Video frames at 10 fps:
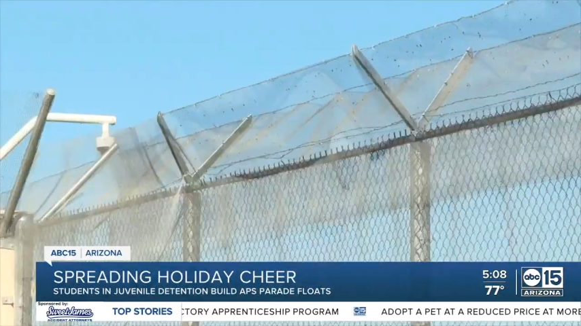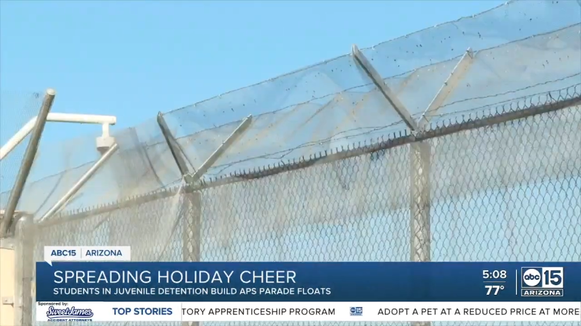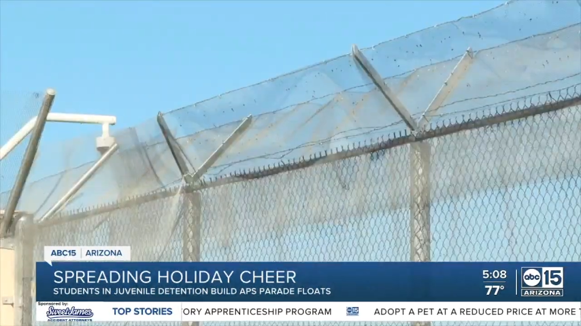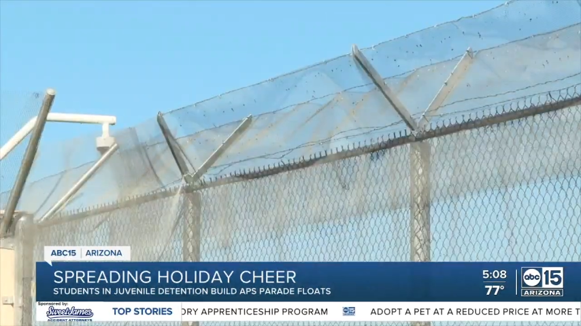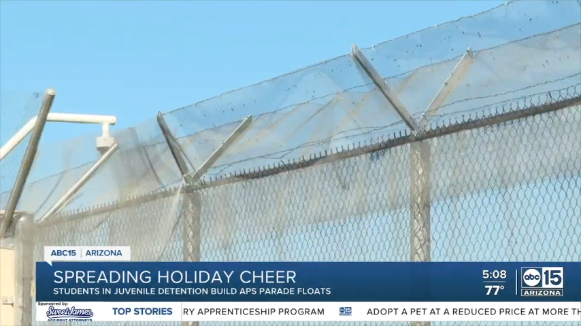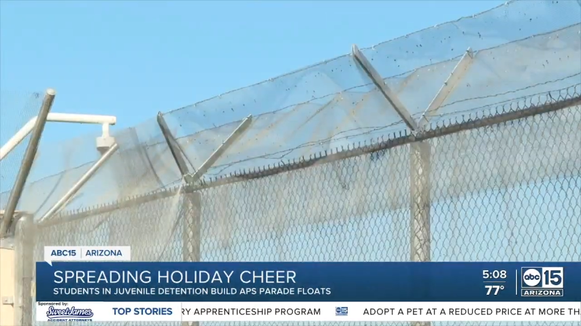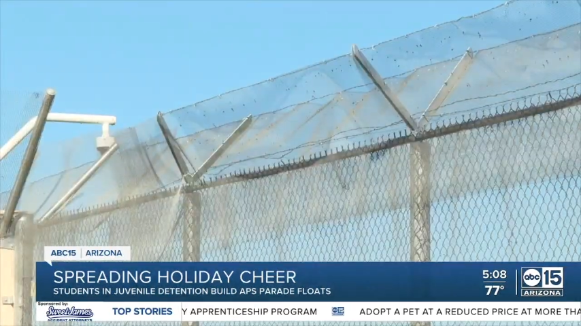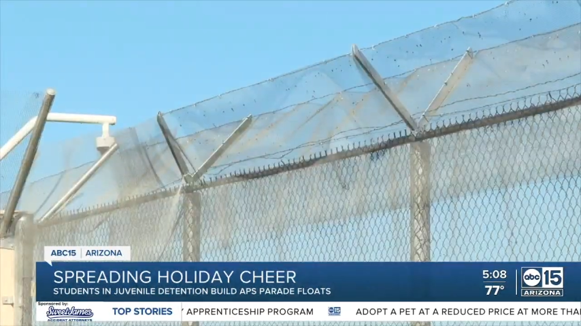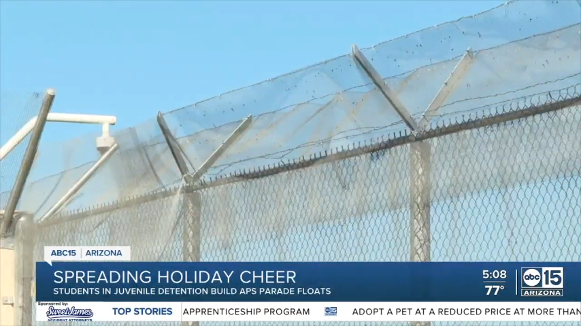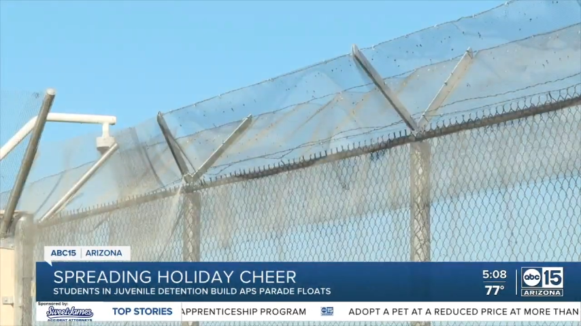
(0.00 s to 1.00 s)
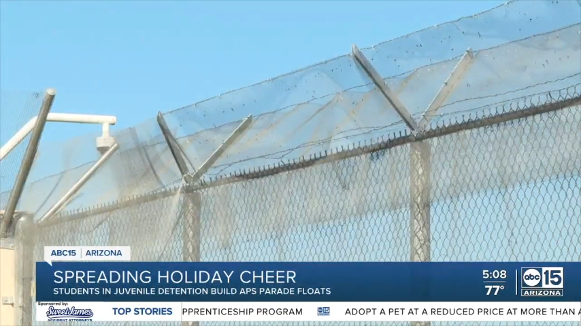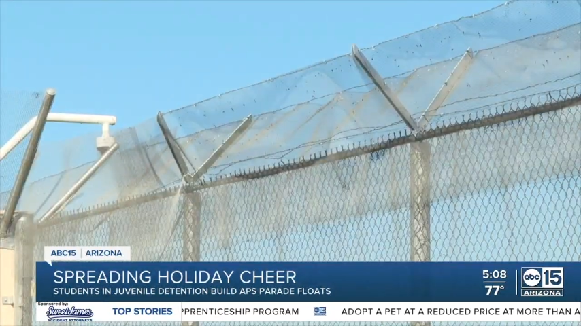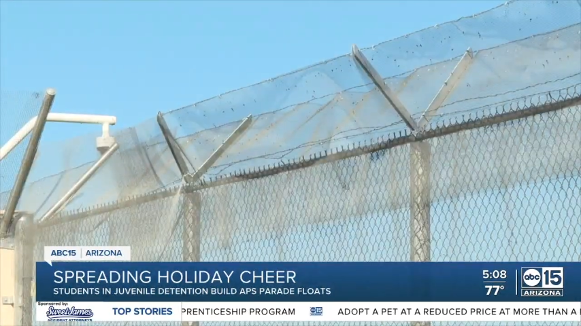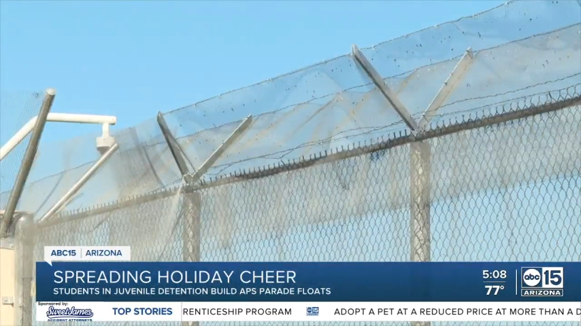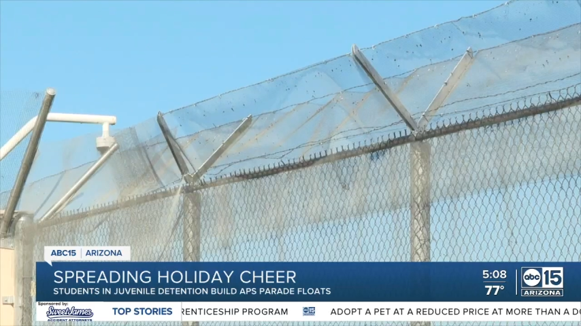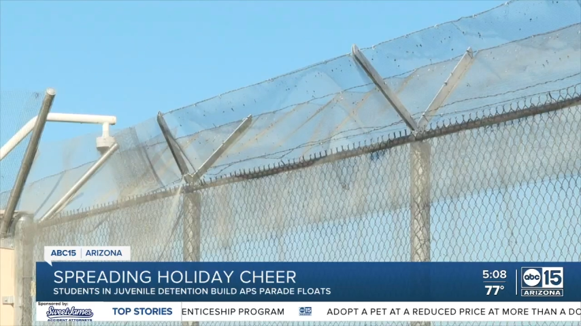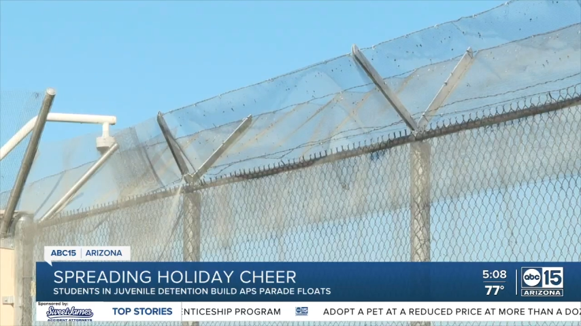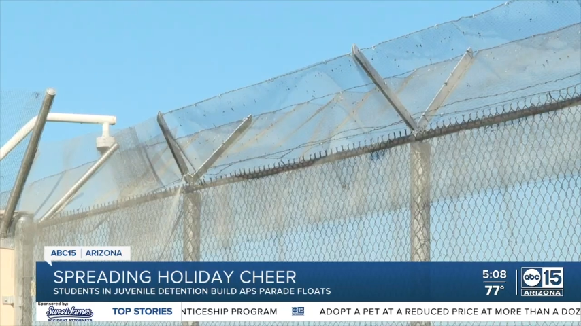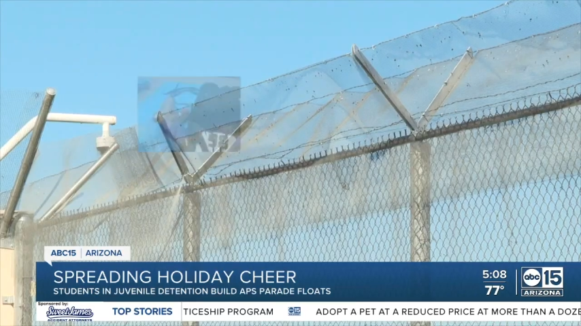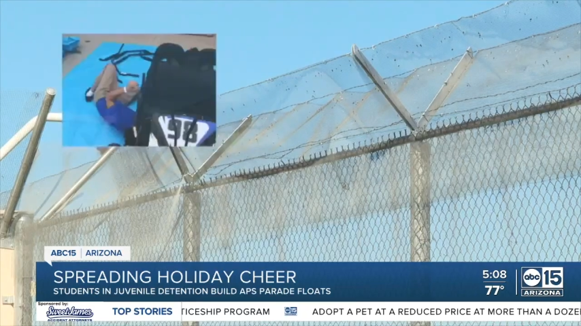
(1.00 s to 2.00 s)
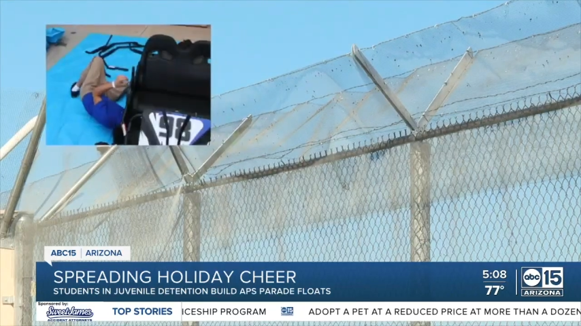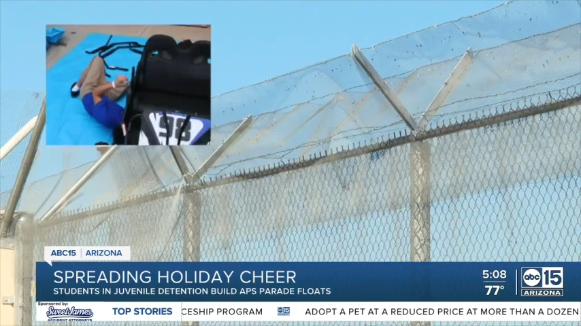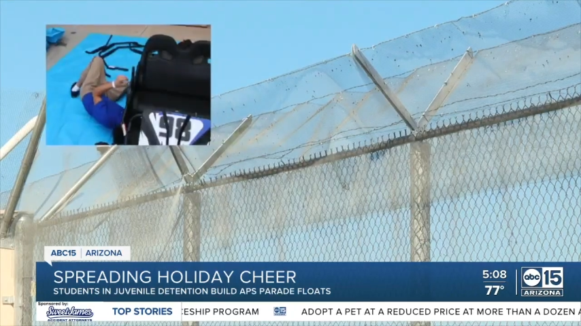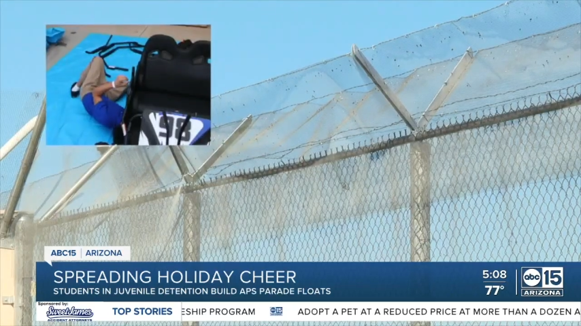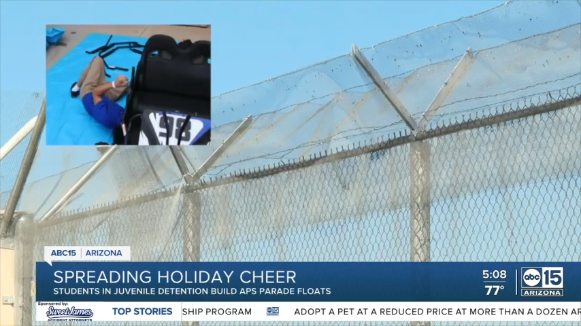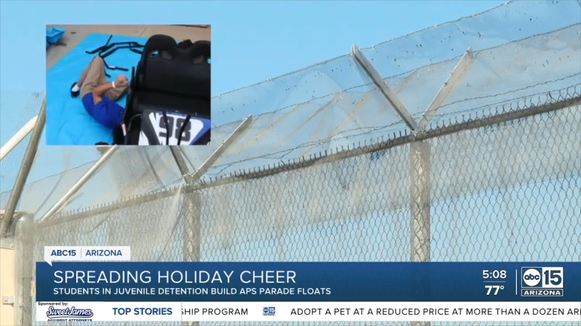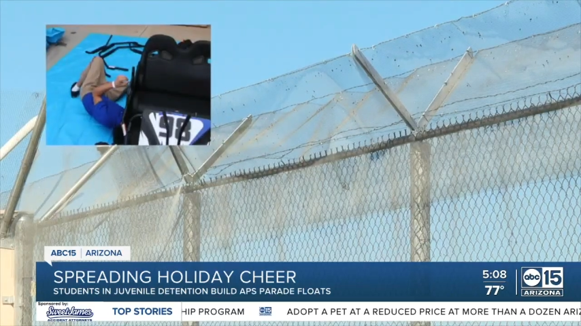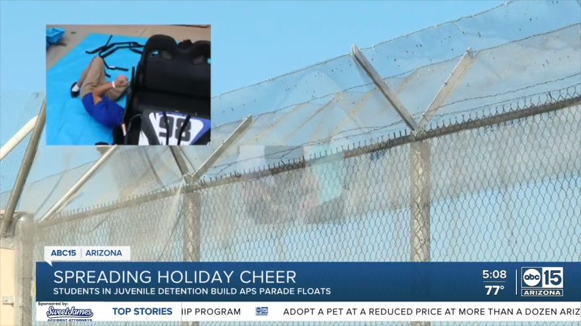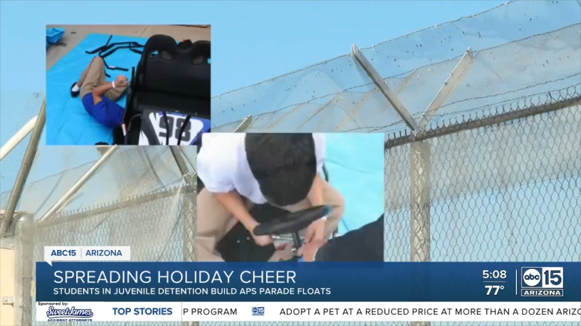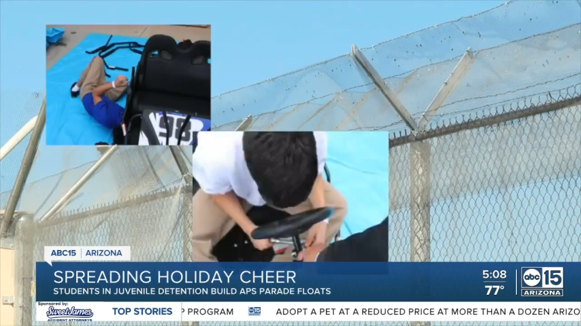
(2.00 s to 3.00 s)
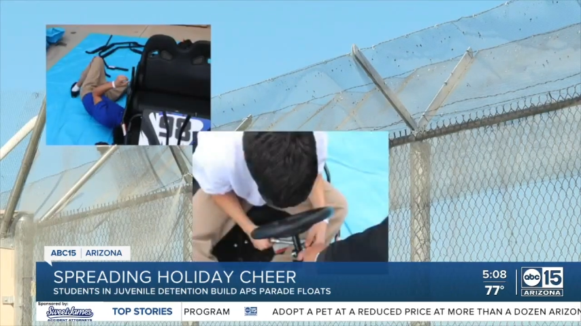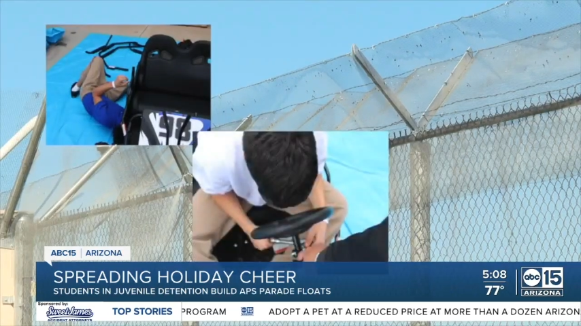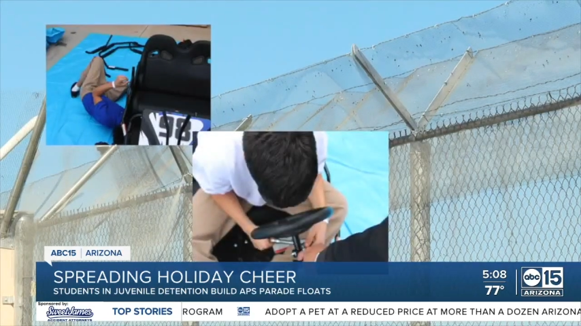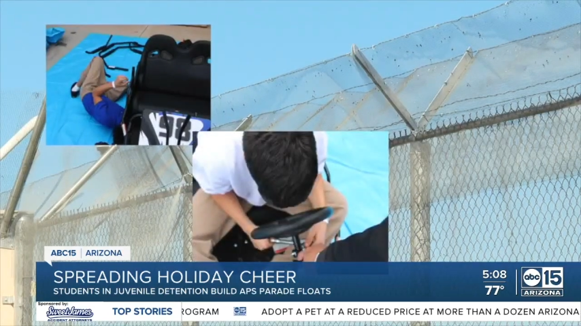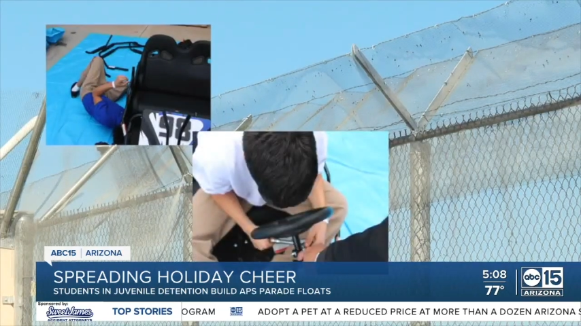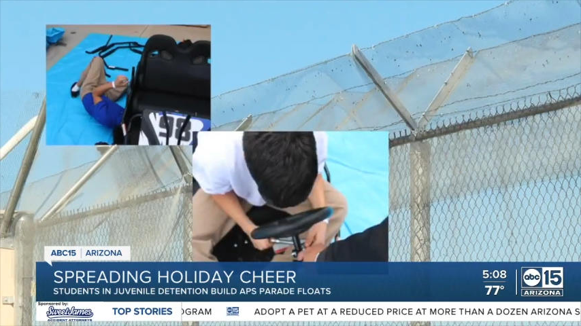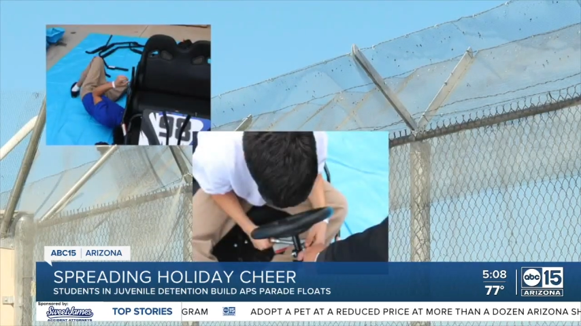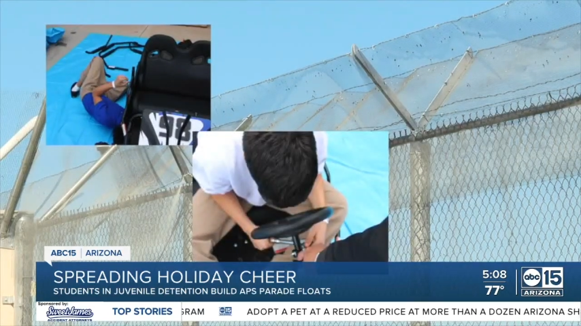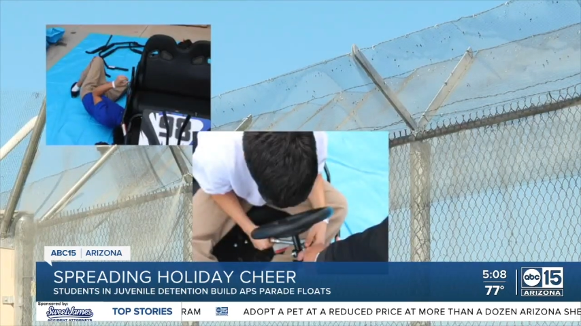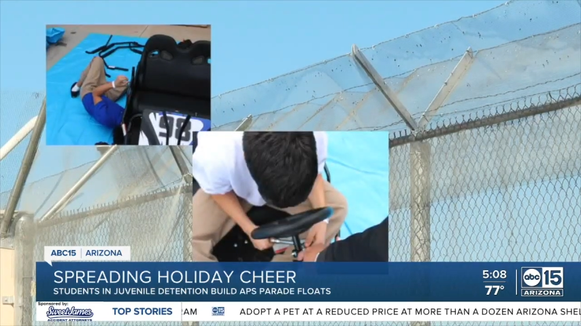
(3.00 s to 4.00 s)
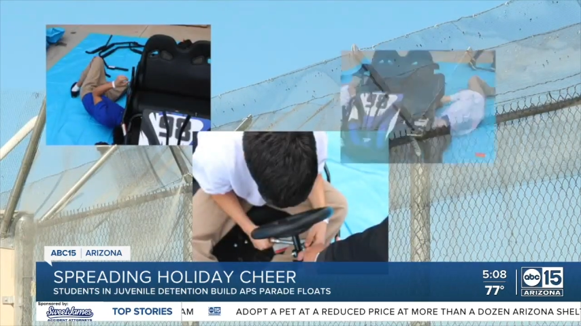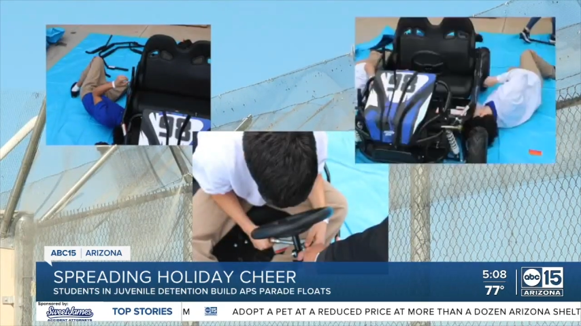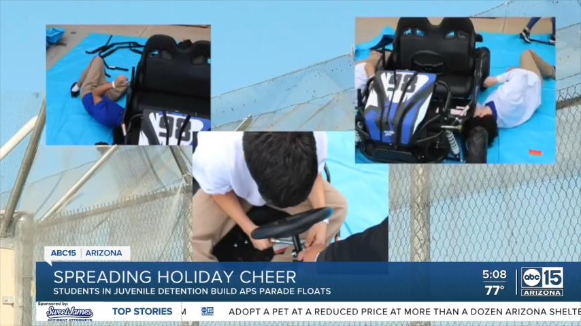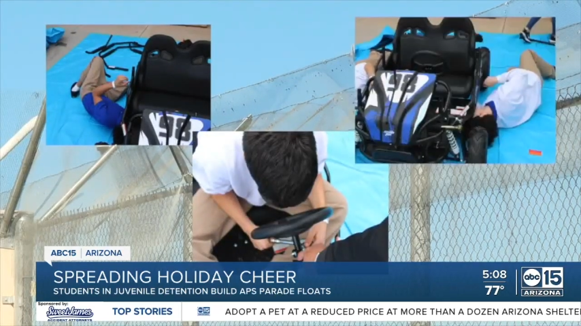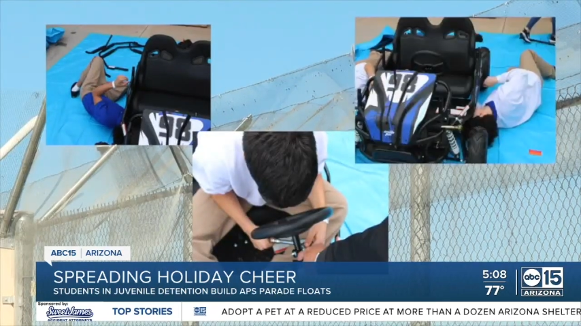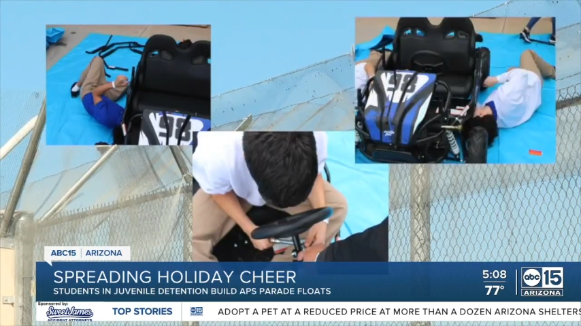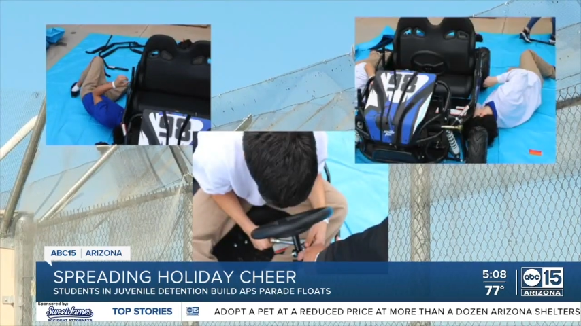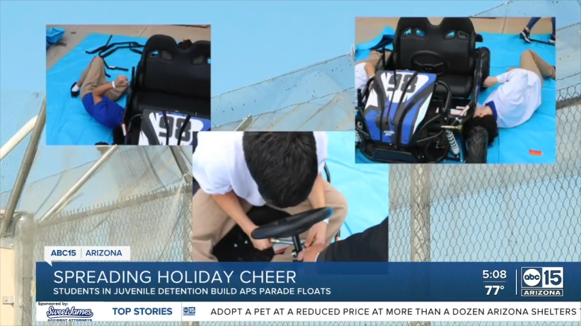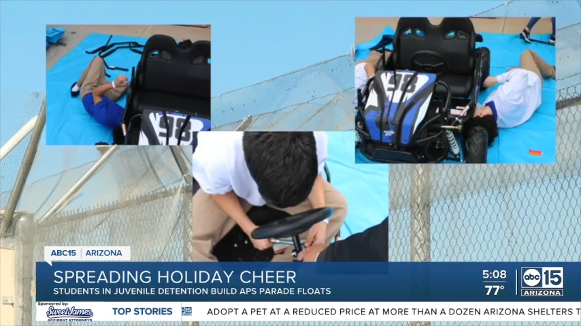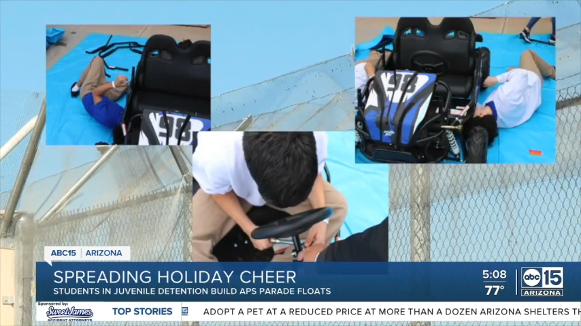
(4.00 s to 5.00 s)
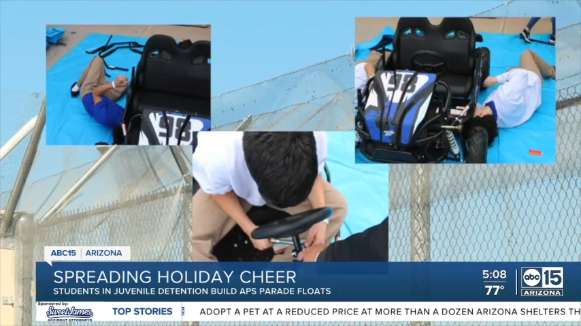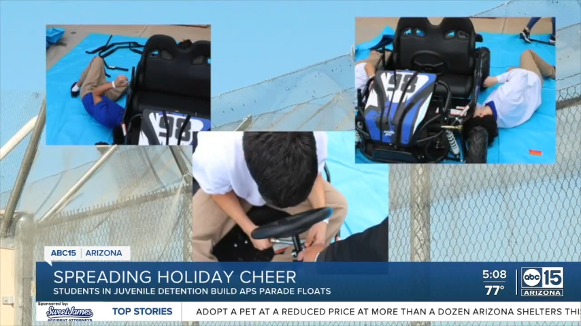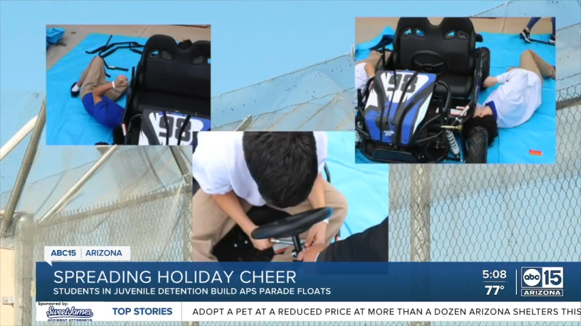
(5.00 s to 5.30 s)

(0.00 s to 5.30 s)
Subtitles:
[unreadable: no face in view]